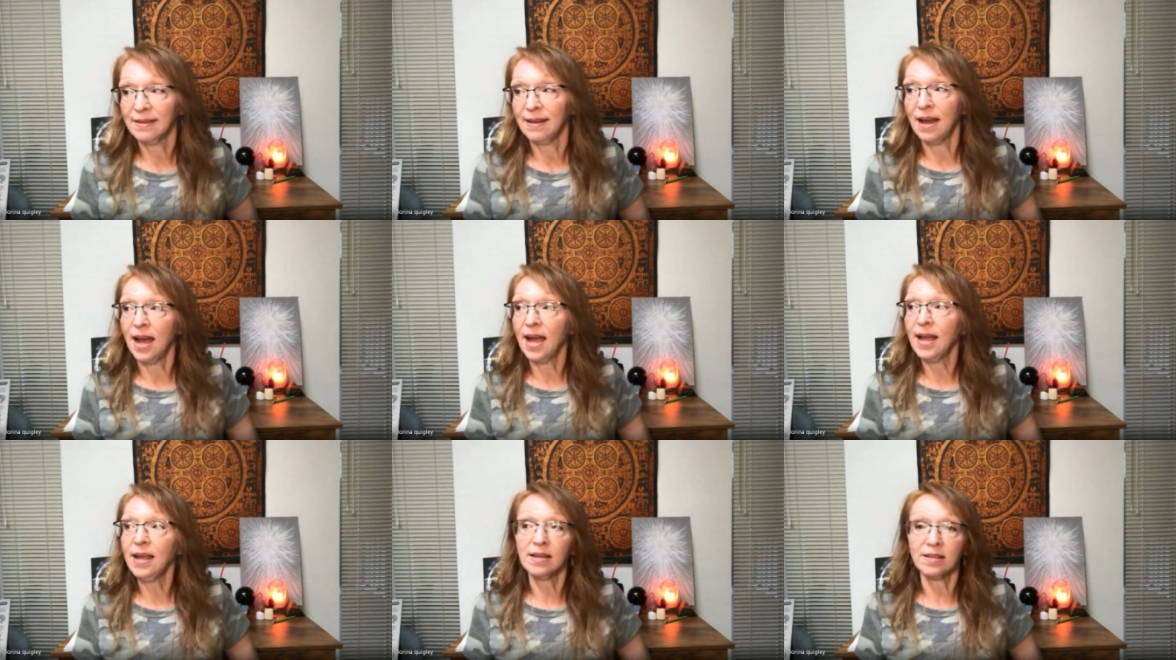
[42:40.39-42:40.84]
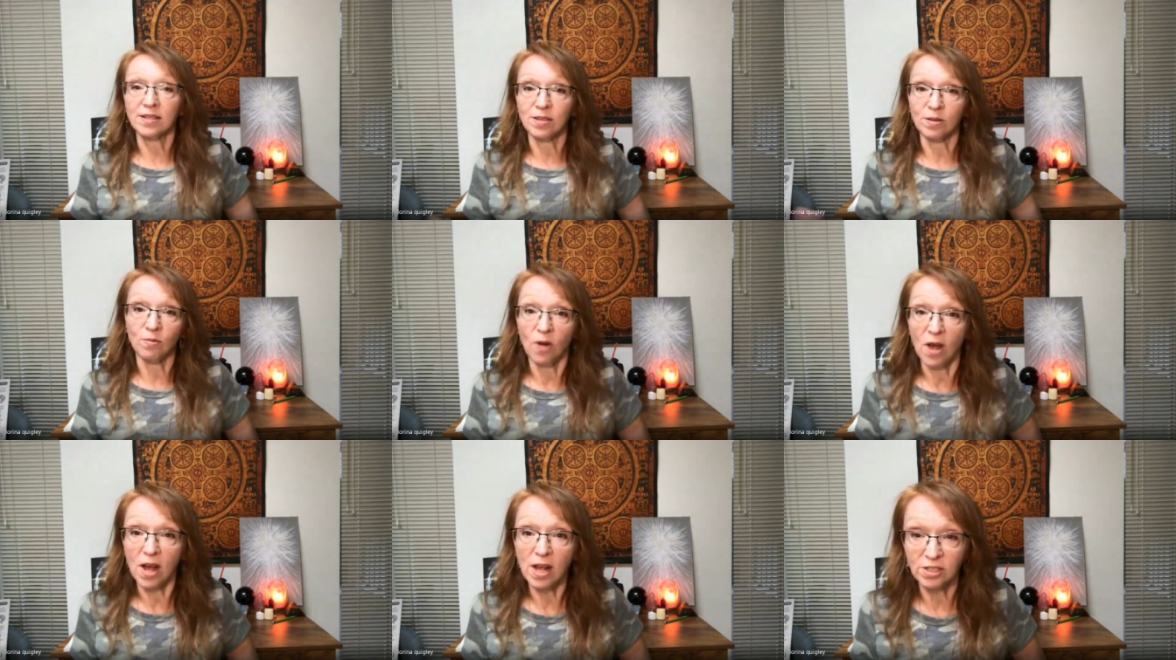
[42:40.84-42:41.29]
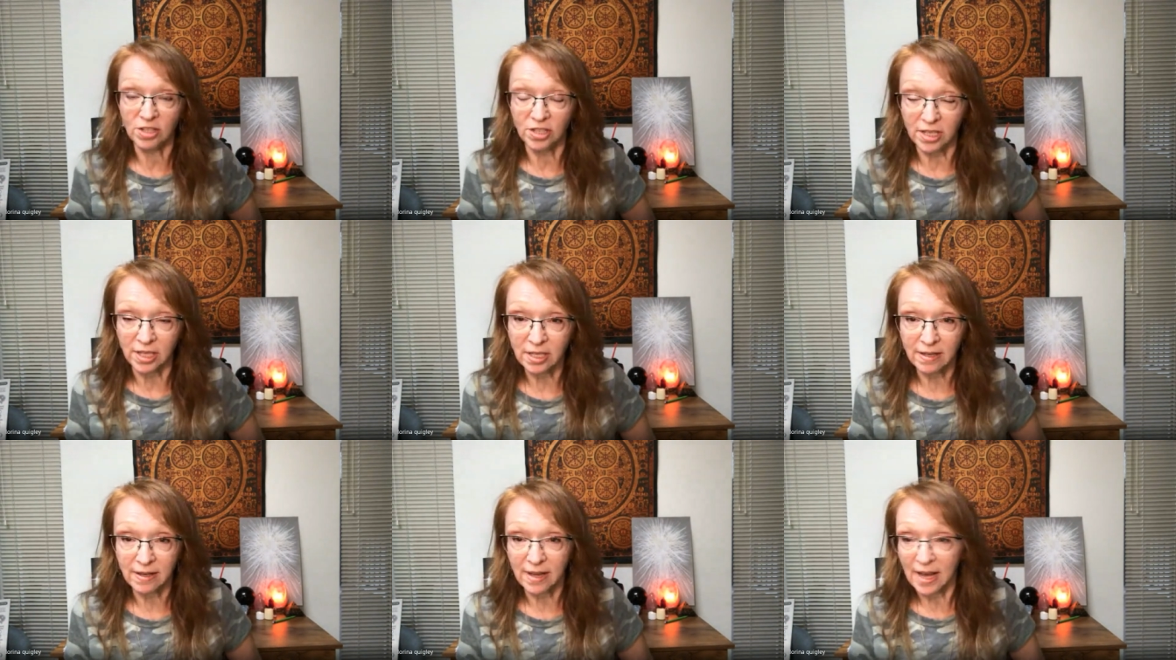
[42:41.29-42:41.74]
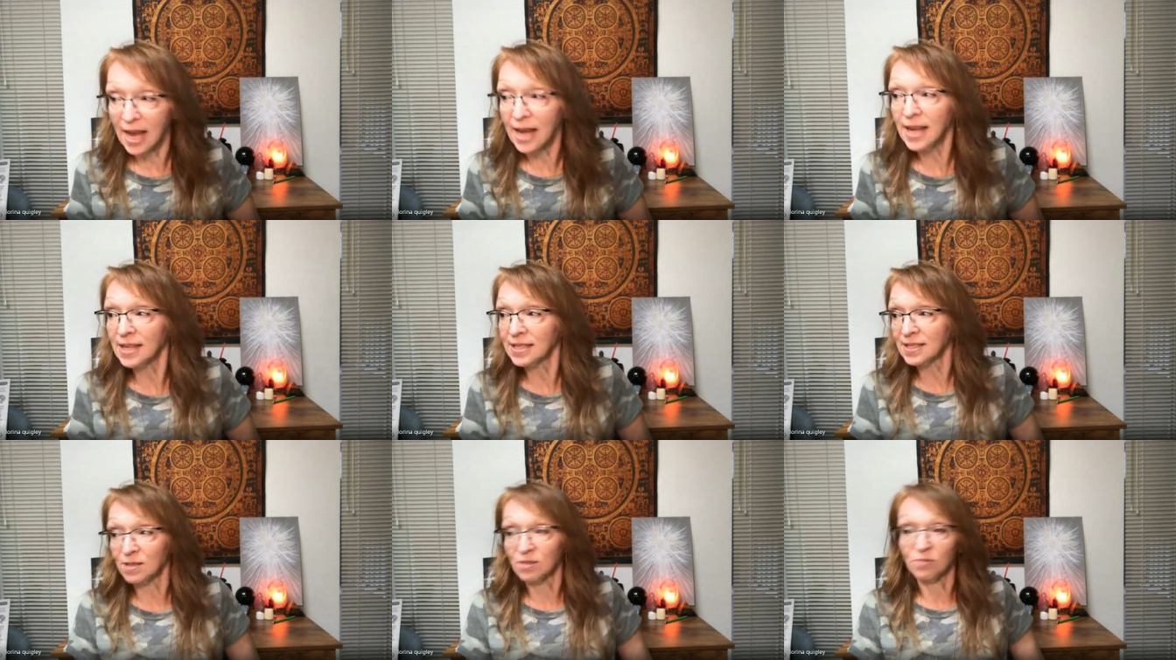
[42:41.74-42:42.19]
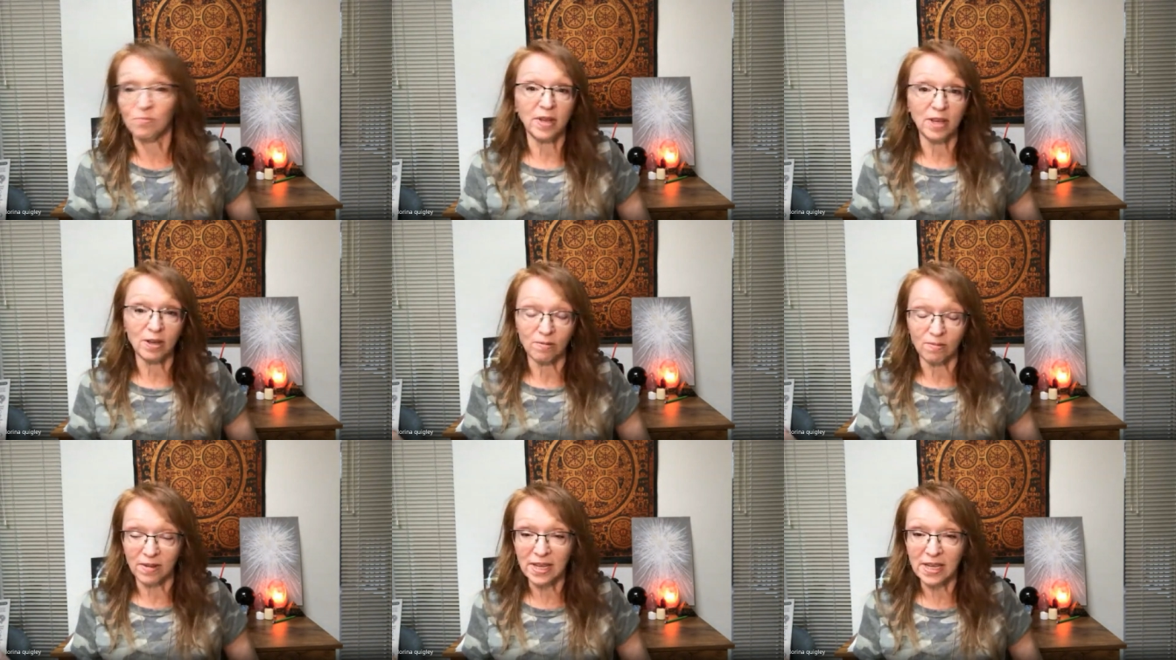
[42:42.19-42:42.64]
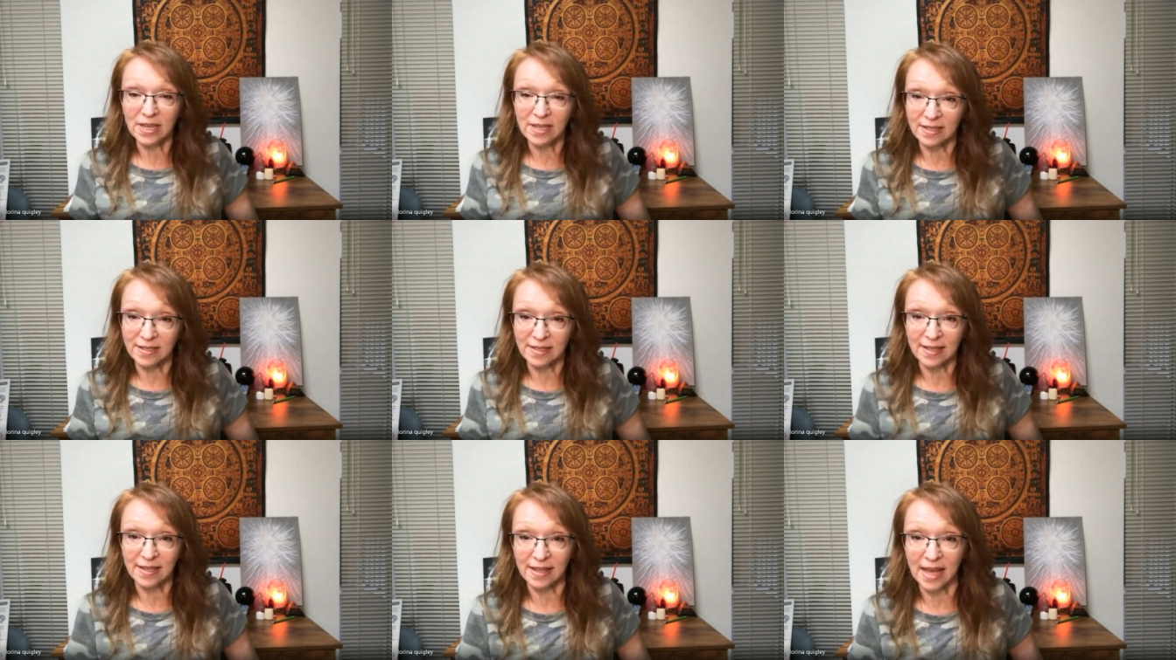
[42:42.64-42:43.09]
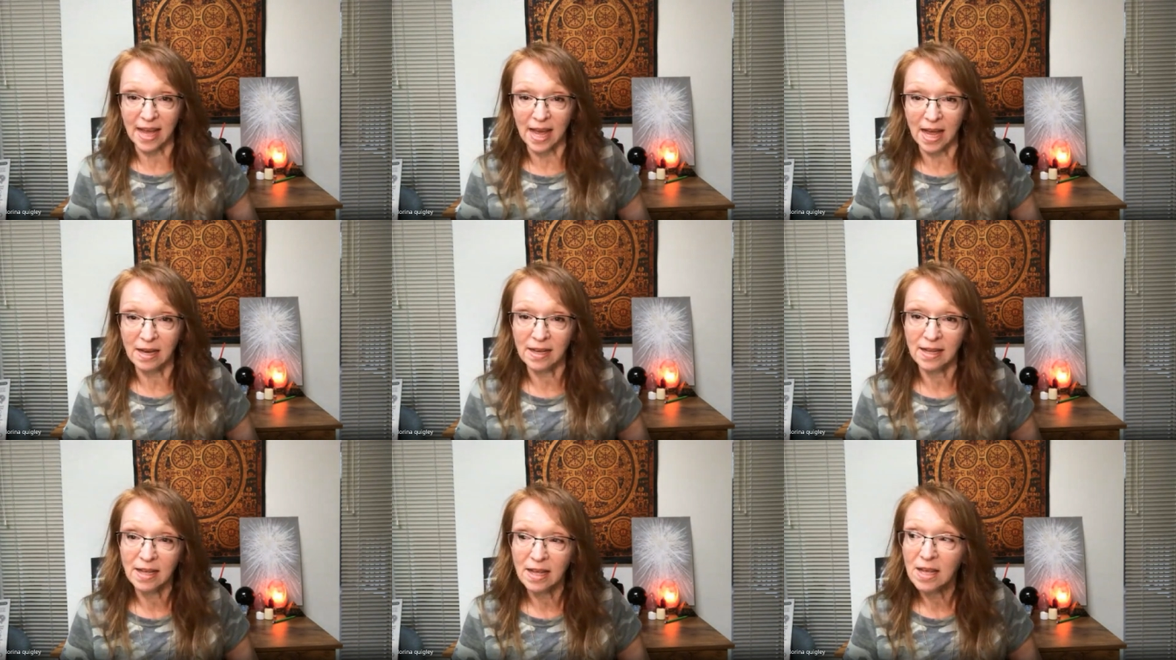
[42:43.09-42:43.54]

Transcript: I get to watch it. I get to be a witness to that.